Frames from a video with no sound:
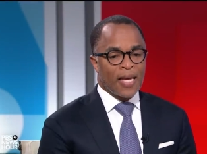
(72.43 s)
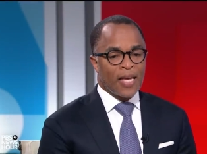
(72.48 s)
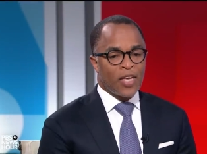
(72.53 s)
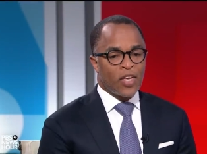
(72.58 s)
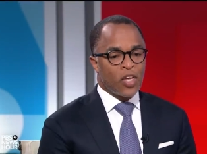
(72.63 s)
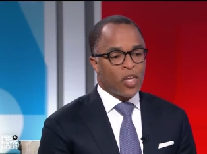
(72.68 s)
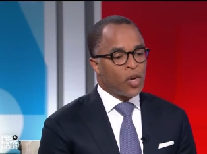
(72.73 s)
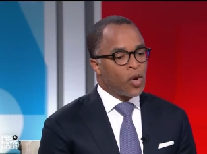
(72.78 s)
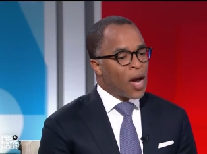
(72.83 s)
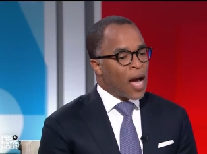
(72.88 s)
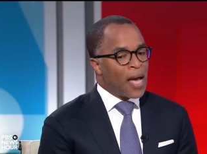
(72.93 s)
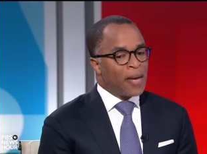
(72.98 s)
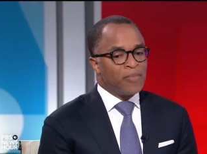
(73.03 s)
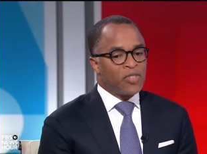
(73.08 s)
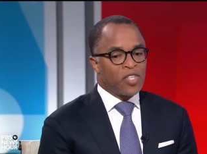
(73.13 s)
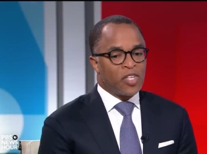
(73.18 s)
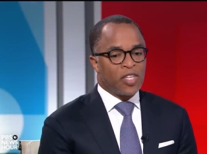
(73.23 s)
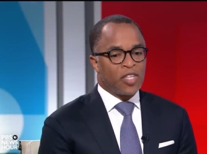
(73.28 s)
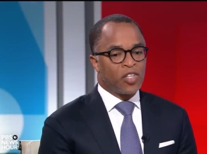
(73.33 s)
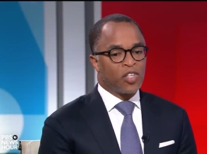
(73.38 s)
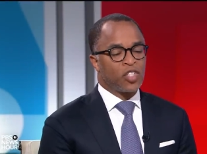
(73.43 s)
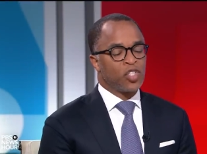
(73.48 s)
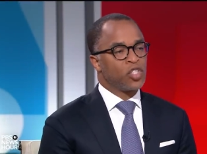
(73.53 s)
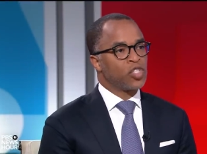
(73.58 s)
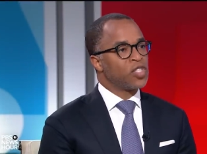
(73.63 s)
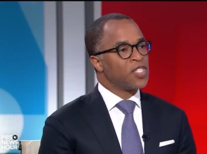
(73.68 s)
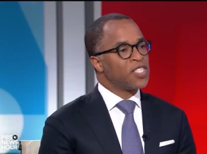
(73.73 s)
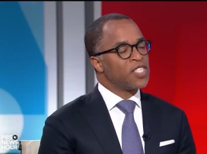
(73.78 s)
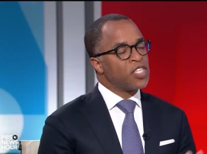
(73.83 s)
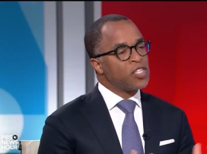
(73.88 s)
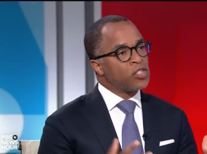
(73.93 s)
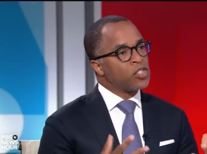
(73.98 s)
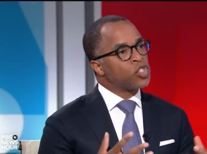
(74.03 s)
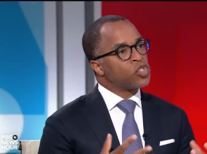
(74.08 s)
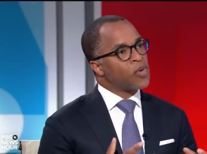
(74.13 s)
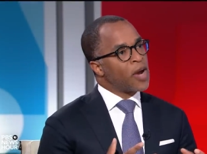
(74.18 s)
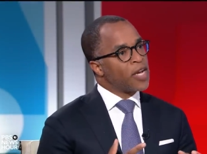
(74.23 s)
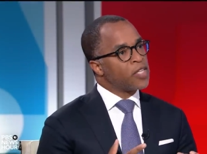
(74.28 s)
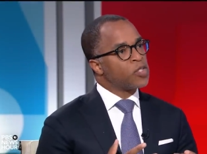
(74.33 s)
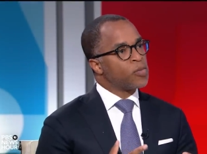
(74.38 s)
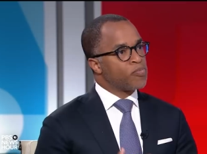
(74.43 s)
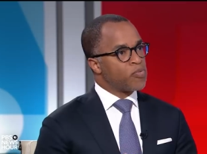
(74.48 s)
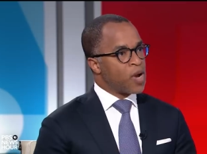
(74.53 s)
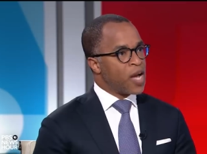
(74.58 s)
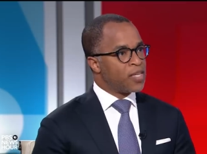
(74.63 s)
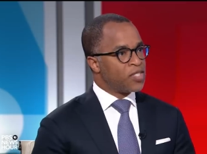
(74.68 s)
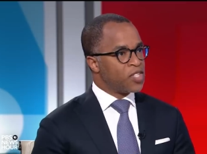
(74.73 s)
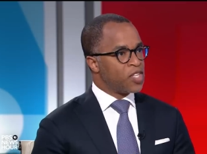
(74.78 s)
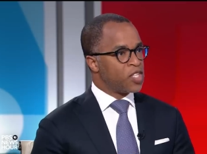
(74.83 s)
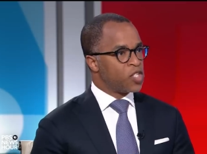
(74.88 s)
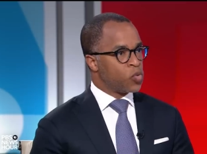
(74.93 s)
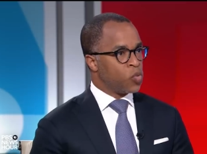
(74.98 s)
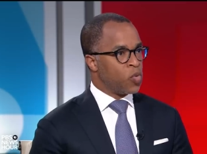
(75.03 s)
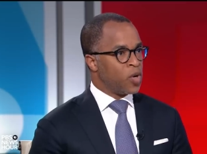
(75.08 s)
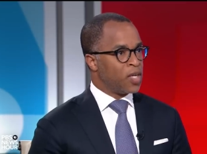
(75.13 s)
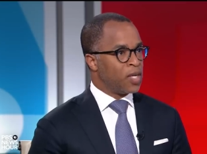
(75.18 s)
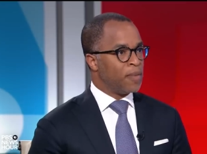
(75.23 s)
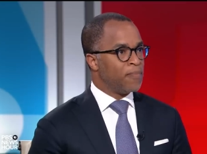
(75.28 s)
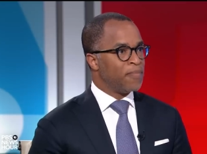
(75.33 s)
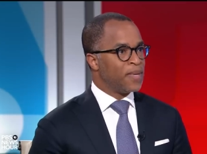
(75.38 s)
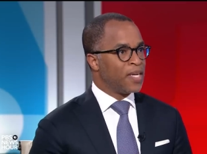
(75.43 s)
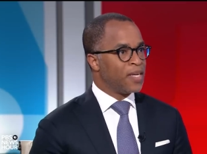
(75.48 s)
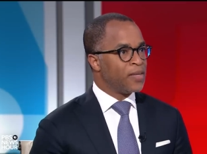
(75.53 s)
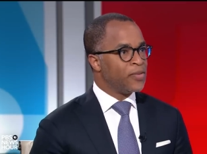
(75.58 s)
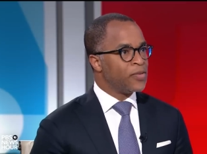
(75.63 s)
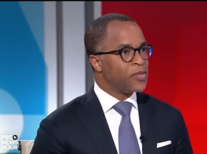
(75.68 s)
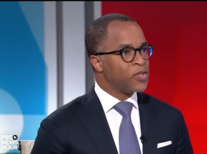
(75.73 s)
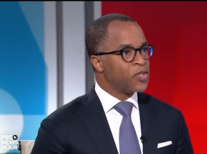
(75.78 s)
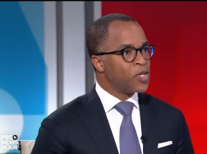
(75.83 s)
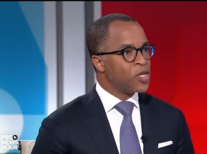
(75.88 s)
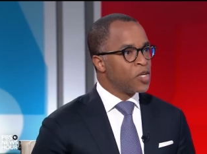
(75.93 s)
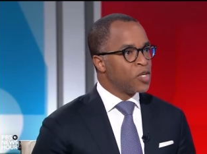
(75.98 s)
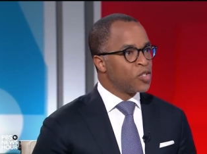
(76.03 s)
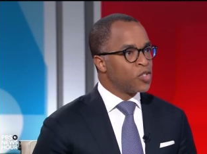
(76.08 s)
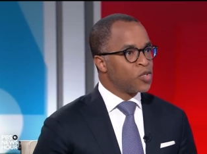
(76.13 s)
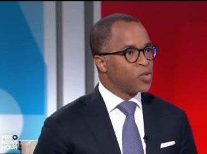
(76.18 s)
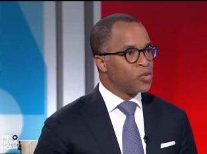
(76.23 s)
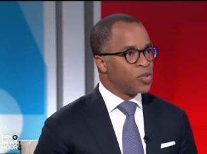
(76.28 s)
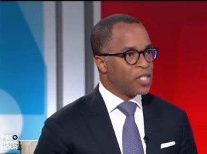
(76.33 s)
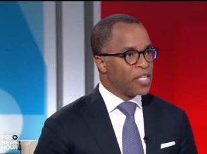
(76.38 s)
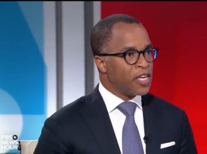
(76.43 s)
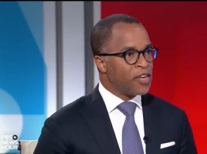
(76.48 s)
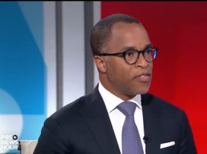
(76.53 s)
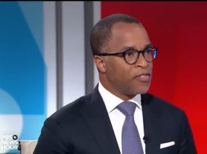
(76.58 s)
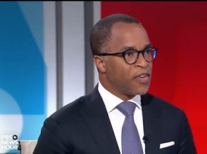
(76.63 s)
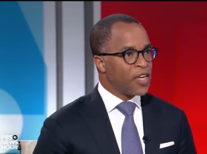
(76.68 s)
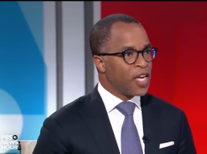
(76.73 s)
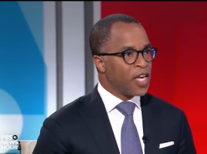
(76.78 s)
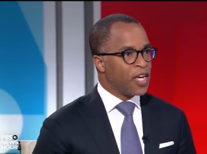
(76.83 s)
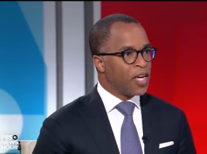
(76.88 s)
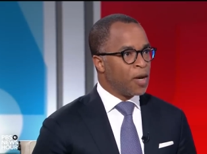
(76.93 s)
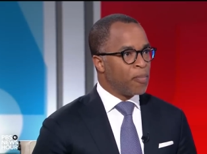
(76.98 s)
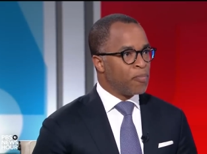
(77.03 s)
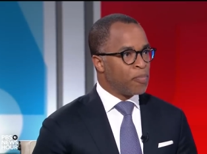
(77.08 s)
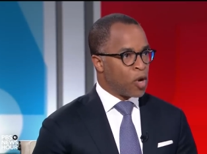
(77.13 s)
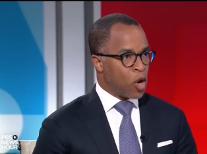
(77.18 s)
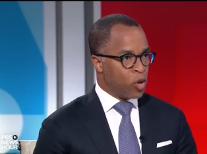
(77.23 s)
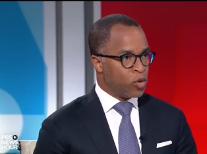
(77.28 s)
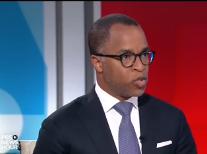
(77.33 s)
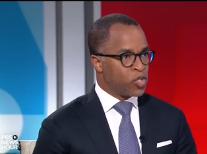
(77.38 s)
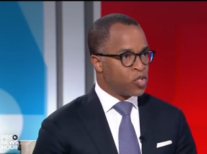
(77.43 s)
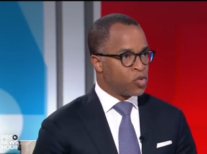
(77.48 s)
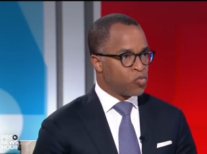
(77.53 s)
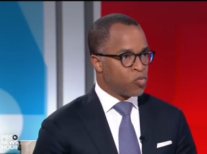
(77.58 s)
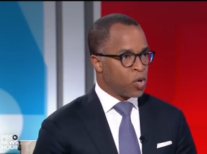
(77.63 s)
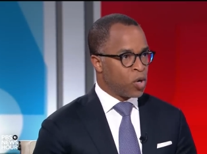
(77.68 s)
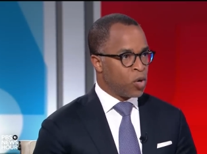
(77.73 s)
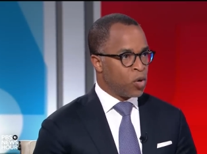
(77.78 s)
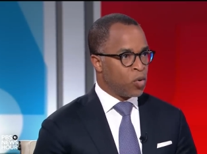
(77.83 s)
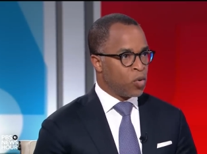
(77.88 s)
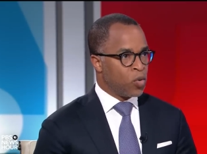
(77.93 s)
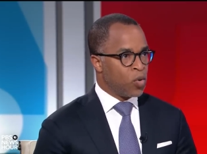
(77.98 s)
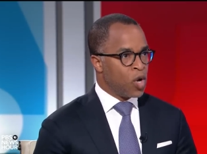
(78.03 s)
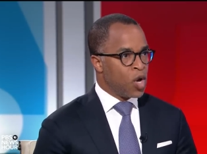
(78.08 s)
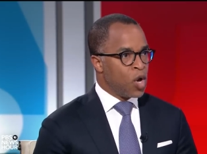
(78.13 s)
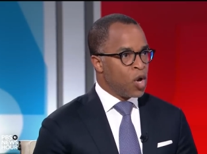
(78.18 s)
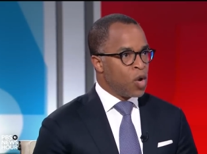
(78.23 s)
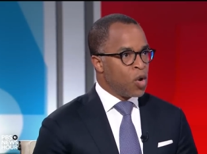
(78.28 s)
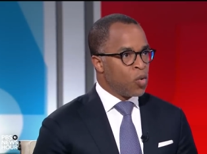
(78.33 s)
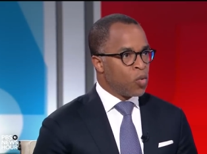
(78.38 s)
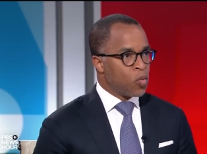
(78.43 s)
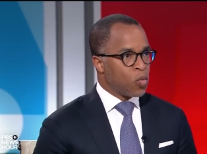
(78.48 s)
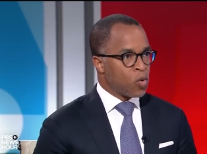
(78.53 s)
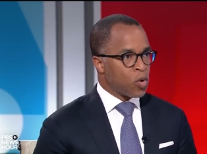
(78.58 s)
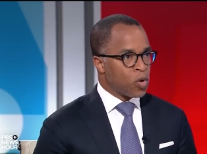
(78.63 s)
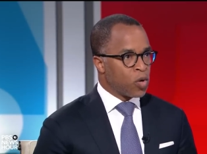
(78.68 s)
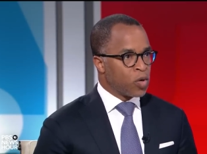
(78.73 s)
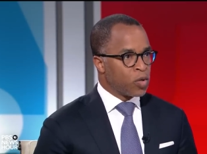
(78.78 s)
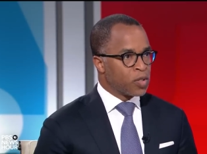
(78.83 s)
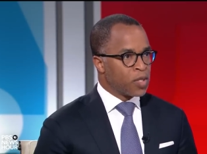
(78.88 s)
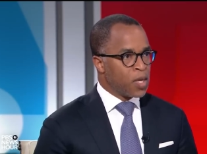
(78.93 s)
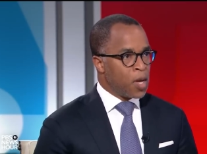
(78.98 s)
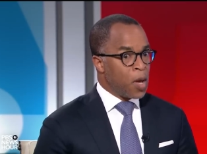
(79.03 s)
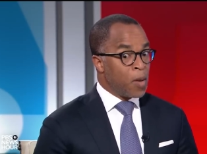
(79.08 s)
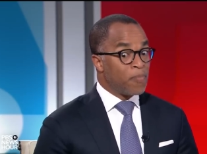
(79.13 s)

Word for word: you know, I'm sitting here tr still trying to process what it means to live in a post-Roe world,